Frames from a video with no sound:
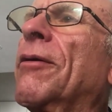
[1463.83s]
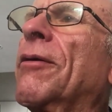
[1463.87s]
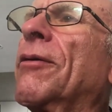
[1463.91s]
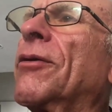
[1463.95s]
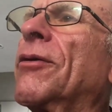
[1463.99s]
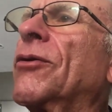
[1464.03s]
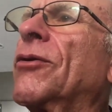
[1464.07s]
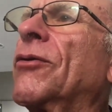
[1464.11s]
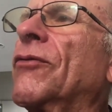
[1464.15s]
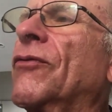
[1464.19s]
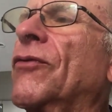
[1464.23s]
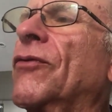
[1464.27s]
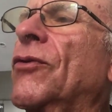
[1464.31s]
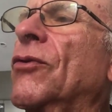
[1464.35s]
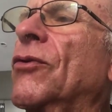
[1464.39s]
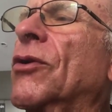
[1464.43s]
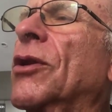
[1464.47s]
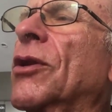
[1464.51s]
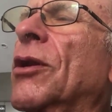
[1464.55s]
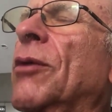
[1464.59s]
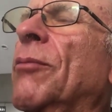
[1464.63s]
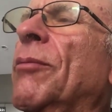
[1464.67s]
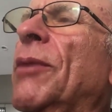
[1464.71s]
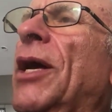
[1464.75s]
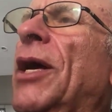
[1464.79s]
If you
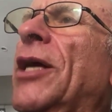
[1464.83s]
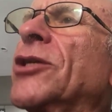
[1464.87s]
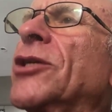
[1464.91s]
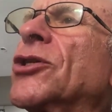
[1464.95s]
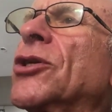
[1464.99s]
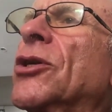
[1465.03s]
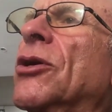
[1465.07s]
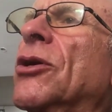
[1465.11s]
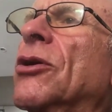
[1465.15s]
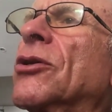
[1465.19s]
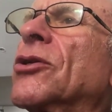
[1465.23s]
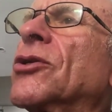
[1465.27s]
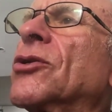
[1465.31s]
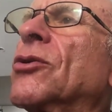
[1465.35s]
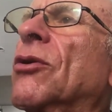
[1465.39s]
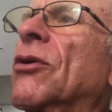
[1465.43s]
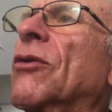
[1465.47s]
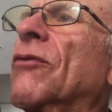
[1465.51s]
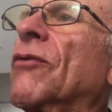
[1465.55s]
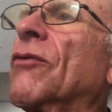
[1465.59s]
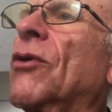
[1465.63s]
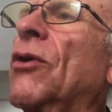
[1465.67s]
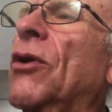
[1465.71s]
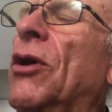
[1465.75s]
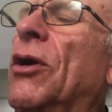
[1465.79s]
can imagine a sort
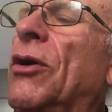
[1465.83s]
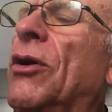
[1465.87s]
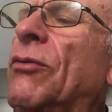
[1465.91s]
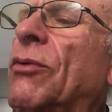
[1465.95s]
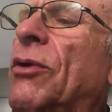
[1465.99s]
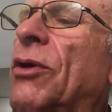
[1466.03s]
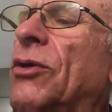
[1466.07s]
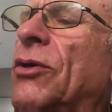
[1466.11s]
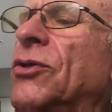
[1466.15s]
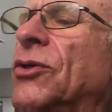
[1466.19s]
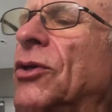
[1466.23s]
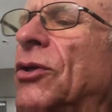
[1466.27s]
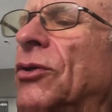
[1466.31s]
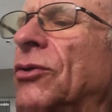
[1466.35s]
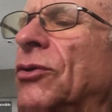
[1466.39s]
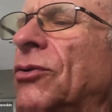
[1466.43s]
of guardrails on